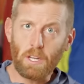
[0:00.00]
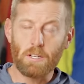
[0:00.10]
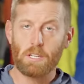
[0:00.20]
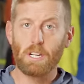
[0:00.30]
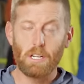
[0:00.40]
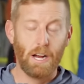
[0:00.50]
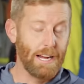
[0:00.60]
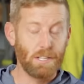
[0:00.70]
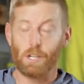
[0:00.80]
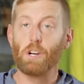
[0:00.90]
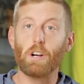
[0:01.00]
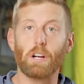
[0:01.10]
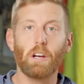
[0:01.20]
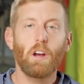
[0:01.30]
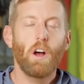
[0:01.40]
to
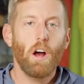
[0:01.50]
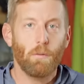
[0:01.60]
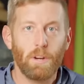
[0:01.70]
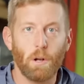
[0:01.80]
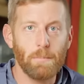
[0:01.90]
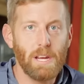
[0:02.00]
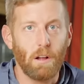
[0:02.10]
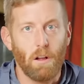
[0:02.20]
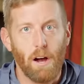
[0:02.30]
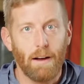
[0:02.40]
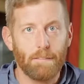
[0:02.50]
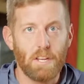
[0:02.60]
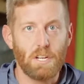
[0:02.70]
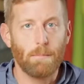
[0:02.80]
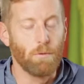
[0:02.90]
cook a real meal off
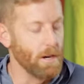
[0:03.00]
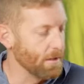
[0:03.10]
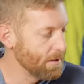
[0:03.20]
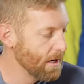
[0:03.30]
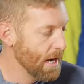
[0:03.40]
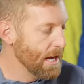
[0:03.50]
the Jetboils.